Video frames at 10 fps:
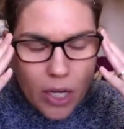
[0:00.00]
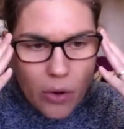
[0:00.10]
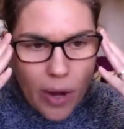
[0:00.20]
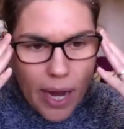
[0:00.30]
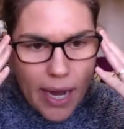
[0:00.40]
you
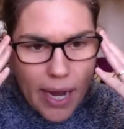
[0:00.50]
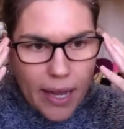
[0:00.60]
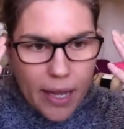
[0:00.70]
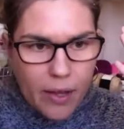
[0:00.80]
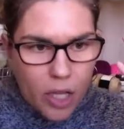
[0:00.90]
know,
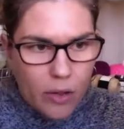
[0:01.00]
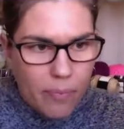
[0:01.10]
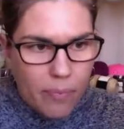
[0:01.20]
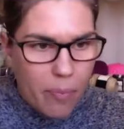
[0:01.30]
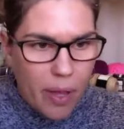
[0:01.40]

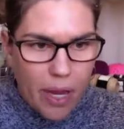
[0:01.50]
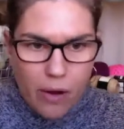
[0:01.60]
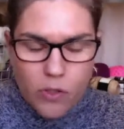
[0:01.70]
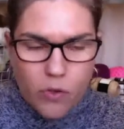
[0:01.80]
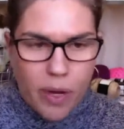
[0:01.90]
my
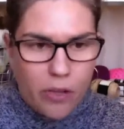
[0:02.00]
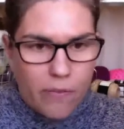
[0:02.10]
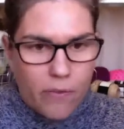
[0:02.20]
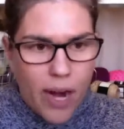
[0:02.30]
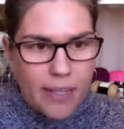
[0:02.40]
parents were my
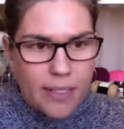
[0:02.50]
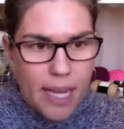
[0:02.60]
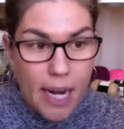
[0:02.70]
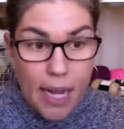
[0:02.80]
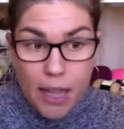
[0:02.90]
good
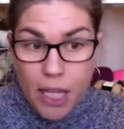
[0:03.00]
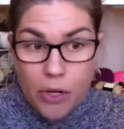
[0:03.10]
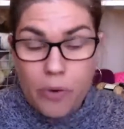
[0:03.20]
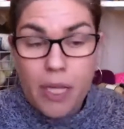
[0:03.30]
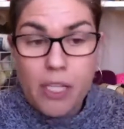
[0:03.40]
friends and I
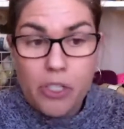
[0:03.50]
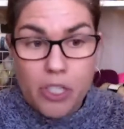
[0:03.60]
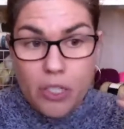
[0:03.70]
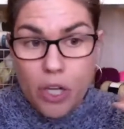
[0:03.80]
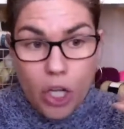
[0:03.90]
literally
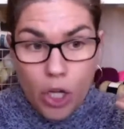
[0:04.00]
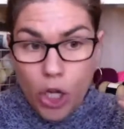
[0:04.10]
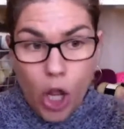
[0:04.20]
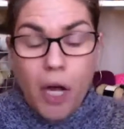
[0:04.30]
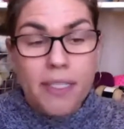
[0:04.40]
just
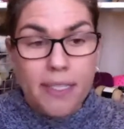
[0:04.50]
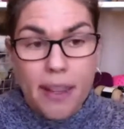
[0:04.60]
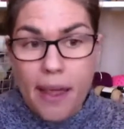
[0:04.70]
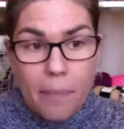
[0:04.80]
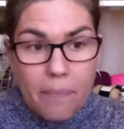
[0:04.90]
lost
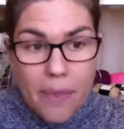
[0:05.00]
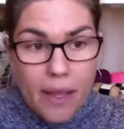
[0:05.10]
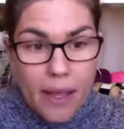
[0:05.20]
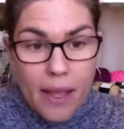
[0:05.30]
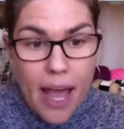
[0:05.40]
them
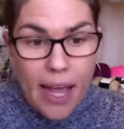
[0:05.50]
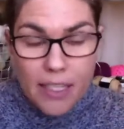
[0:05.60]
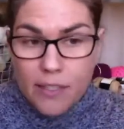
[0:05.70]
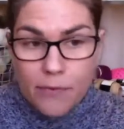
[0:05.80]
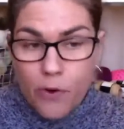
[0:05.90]

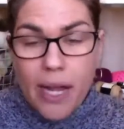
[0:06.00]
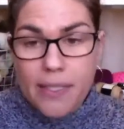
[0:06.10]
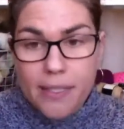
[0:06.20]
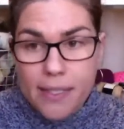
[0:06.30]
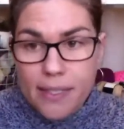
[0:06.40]
as
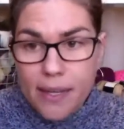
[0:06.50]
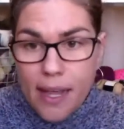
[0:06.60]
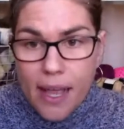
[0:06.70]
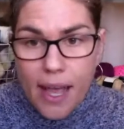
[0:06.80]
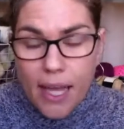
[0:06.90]
friends.
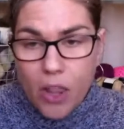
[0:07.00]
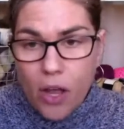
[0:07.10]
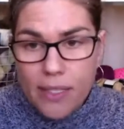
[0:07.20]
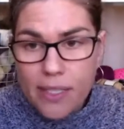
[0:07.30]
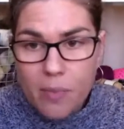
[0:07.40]
I
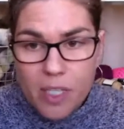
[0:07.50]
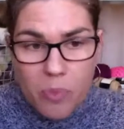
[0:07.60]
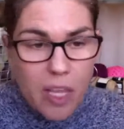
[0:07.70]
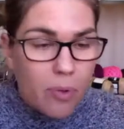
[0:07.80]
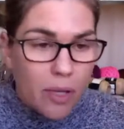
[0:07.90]
lost them as
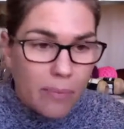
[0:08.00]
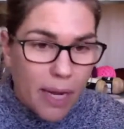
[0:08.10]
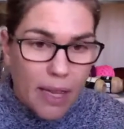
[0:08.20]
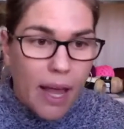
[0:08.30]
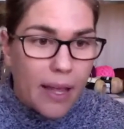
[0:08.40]
people in my
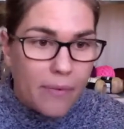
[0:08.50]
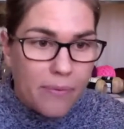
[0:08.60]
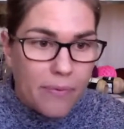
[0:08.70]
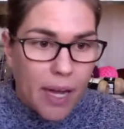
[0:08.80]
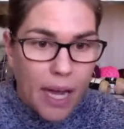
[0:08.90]
life.
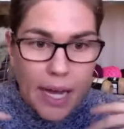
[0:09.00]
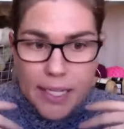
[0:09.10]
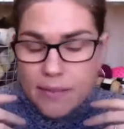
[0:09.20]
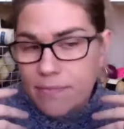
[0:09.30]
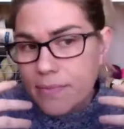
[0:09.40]

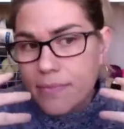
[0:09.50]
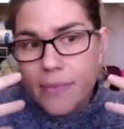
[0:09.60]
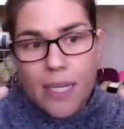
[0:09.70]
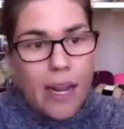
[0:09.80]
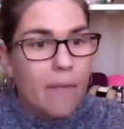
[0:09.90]
I
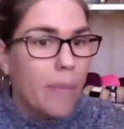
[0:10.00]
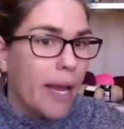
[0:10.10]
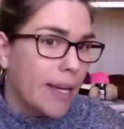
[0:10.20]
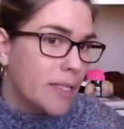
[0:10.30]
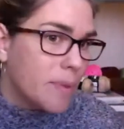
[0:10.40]
didn't have my
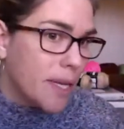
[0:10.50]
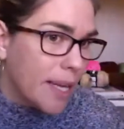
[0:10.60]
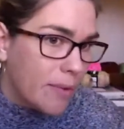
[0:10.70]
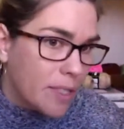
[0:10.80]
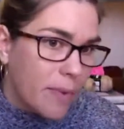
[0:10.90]
husband.
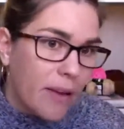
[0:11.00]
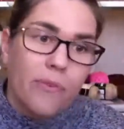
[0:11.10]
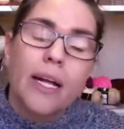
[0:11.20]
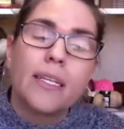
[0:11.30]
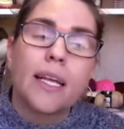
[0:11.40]
He was my
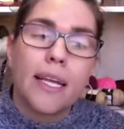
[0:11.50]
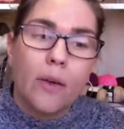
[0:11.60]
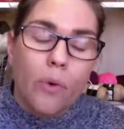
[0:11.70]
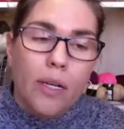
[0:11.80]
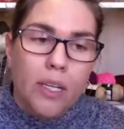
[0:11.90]
friend. Like he
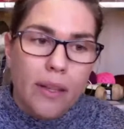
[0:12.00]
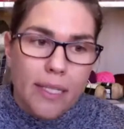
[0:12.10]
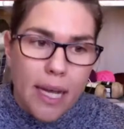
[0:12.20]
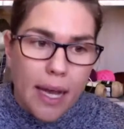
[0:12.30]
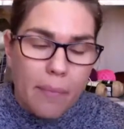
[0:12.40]
worked all the
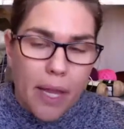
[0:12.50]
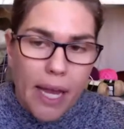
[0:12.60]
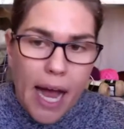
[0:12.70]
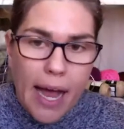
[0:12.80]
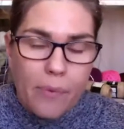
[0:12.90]
time.
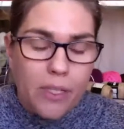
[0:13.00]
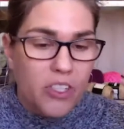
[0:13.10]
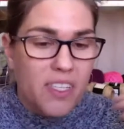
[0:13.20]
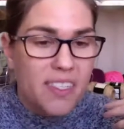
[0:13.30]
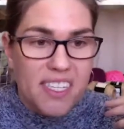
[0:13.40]
Like I was
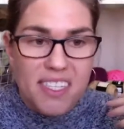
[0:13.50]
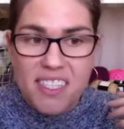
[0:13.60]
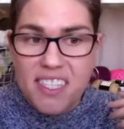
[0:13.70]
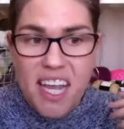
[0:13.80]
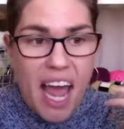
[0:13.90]
just this
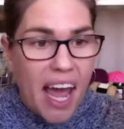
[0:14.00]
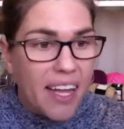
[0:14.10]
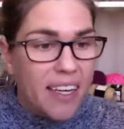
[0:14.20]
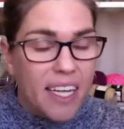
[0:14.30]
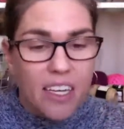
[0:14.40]

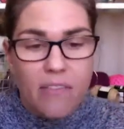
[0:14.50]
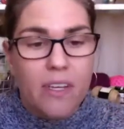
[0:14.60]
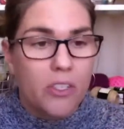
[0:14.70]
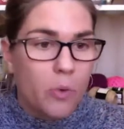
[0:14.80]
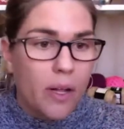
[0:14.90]
sad
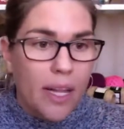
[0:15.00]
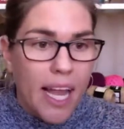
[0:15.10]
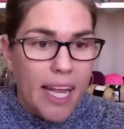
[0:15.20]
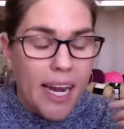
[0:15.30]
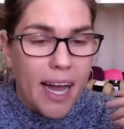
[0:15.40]
individual
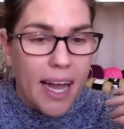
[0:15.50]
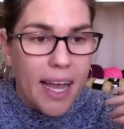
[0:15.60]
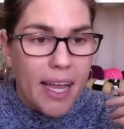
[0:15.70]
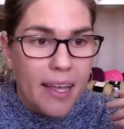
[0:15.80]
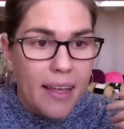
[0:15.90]
and
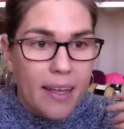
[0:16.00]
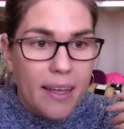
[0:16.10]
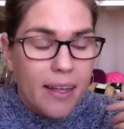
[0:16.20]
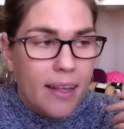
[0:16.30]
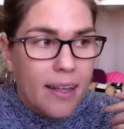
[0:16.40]
I
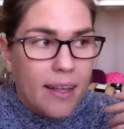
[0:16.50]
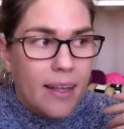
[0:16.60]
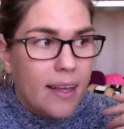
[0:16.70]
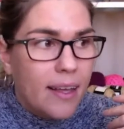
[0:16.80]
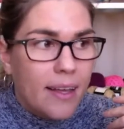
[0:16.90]

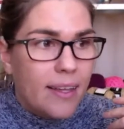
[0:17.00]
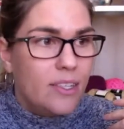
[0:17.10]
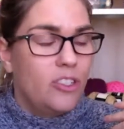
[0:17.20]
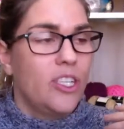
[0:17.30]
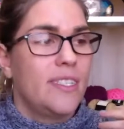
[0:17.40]

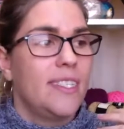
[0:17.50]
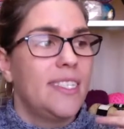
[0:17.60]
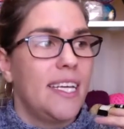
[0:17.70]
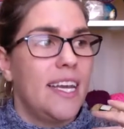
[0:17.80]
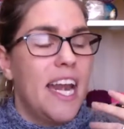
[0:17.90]

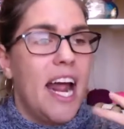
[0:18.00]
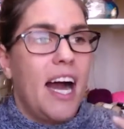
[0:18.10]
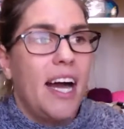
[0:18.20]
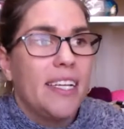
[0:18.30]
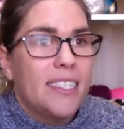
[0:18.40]
just did
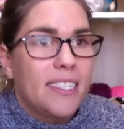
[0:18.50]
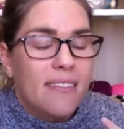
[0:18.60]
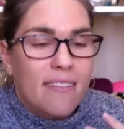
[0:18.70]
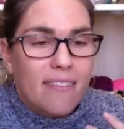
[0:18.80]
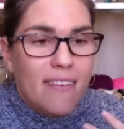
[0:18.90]

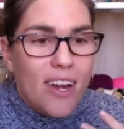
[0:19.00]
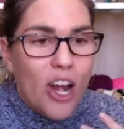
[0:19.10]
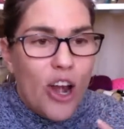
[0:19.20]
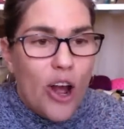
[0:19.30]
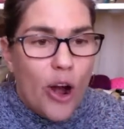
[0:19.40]
not
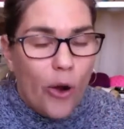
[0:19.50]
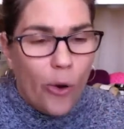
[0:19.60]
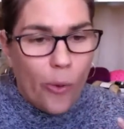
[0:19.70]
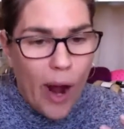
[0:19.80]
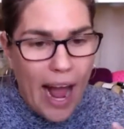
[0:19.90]

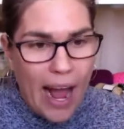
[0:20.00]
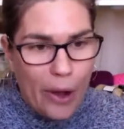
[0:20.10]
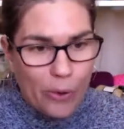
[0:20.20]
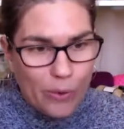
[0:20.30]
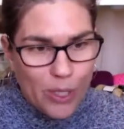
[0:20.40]
know
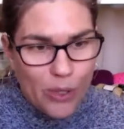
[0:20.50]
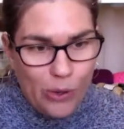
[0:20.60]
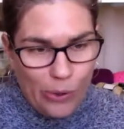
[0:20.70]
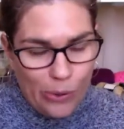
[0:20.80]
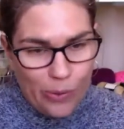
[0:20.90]
how
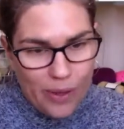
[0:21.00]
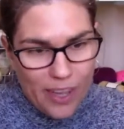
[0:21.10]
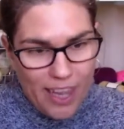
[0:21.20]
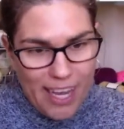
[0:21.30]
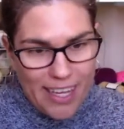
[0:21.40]
to
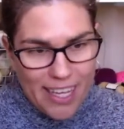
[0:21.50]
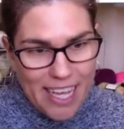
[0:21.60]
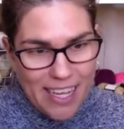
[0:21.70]
like